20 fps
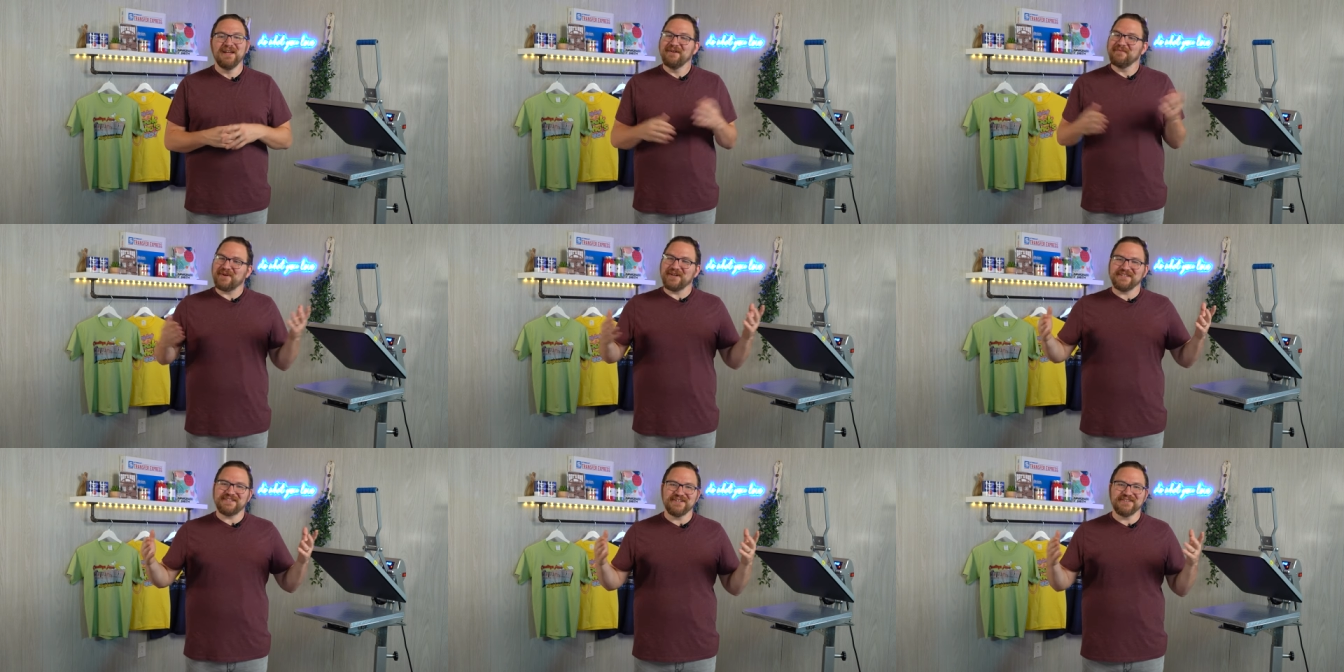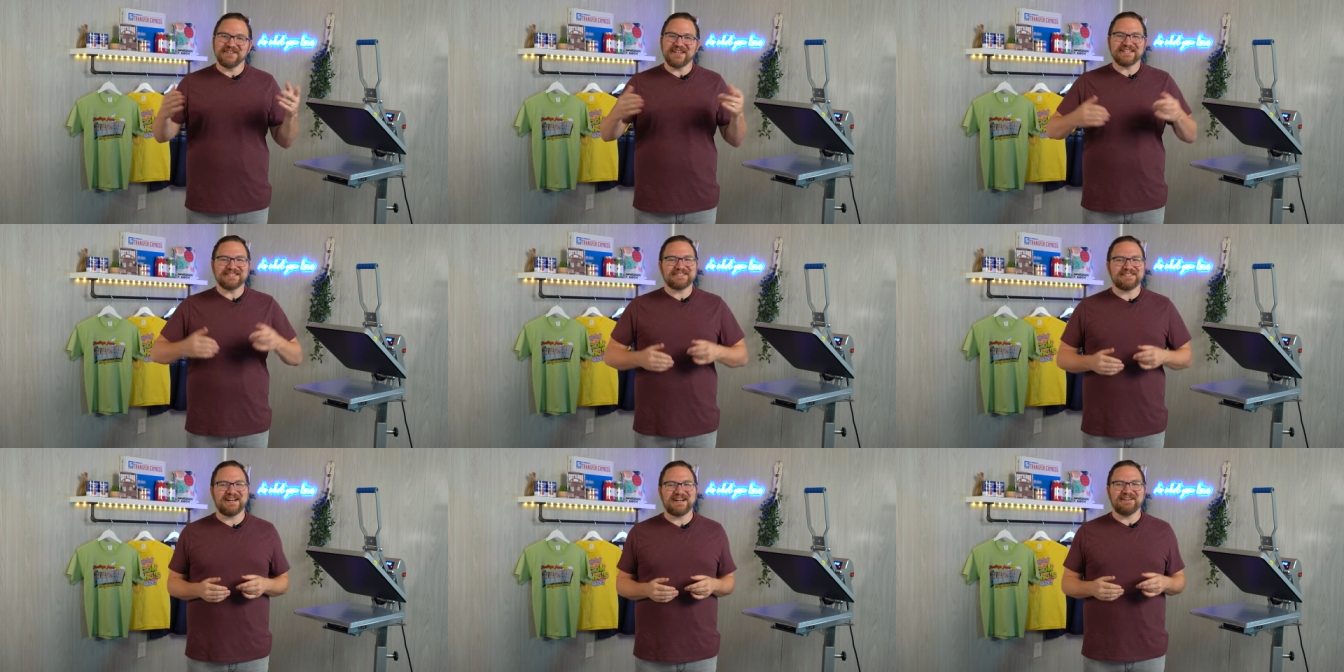But until
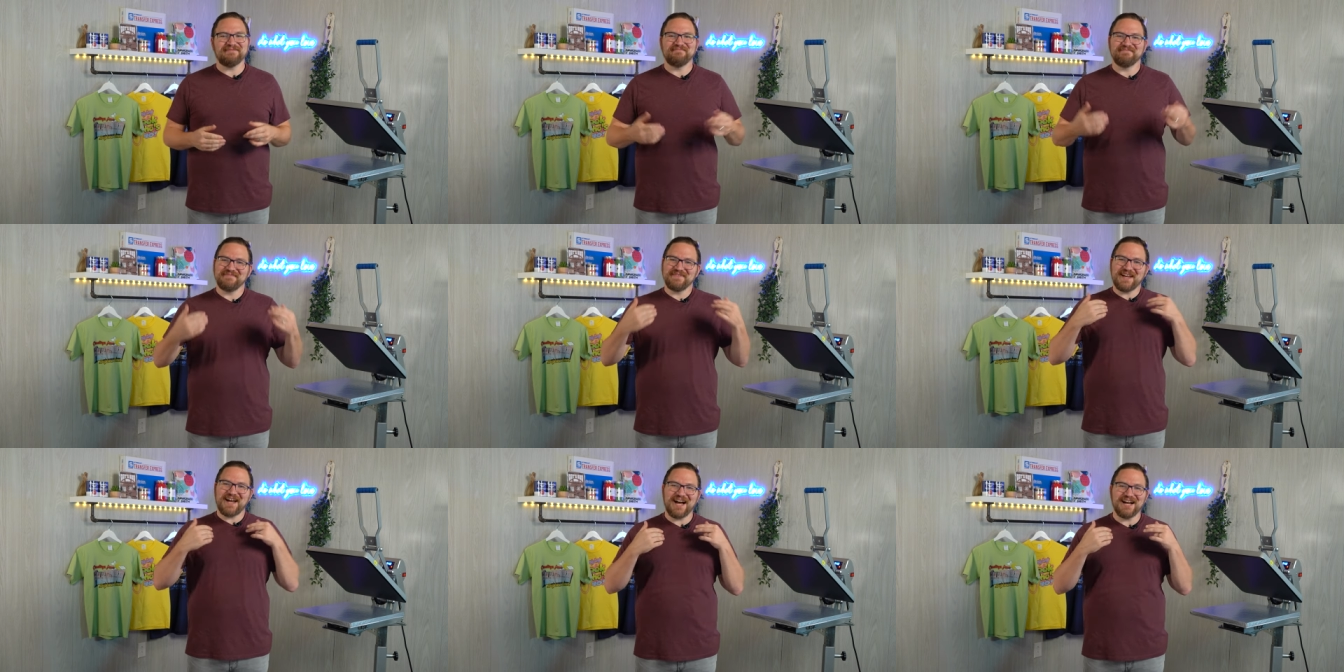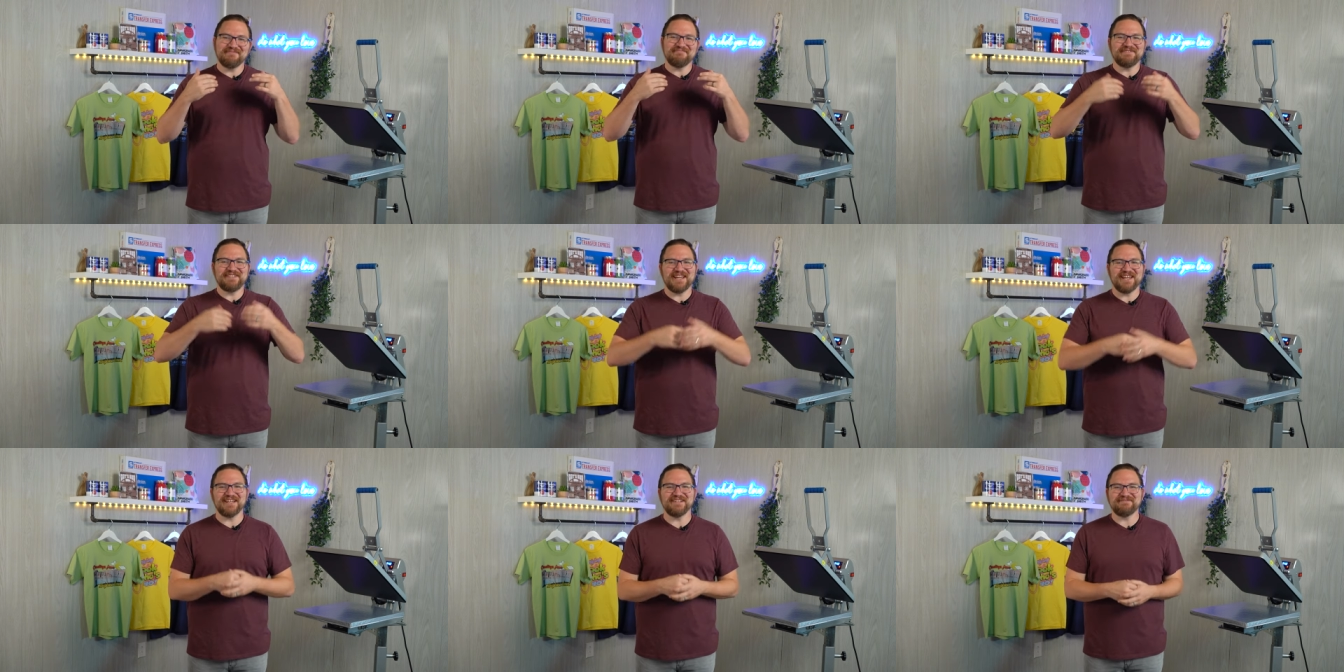next time, I'm
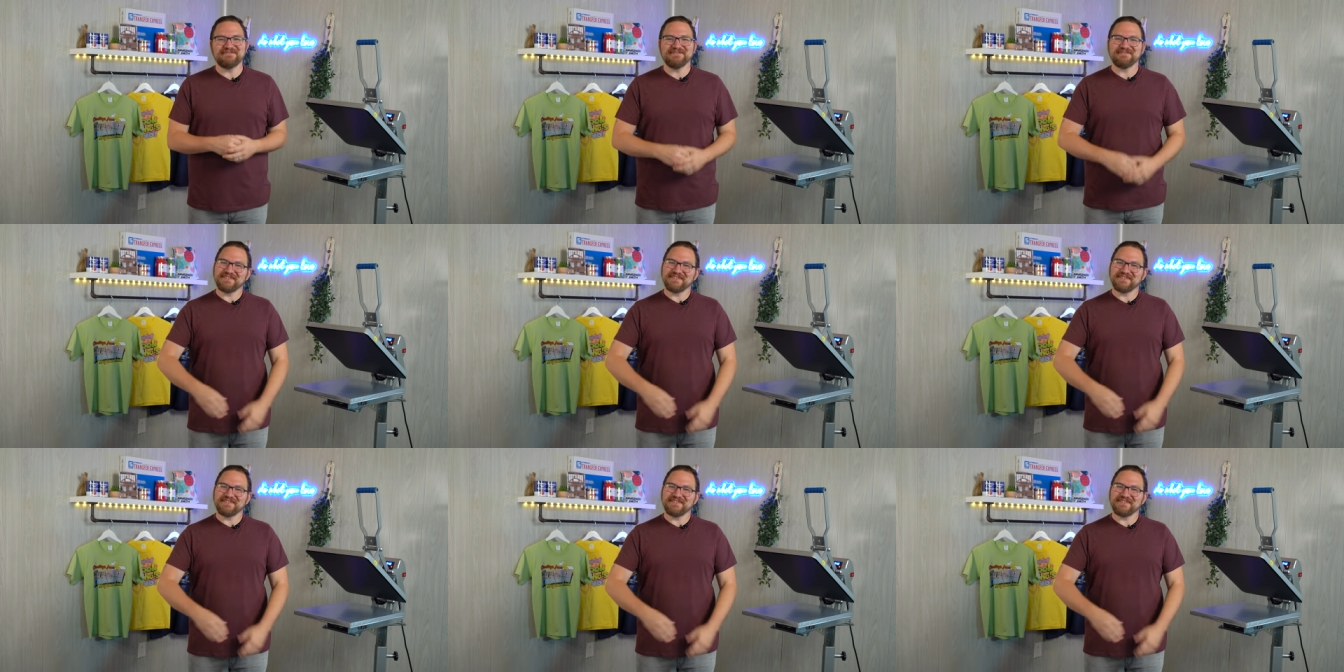Dave.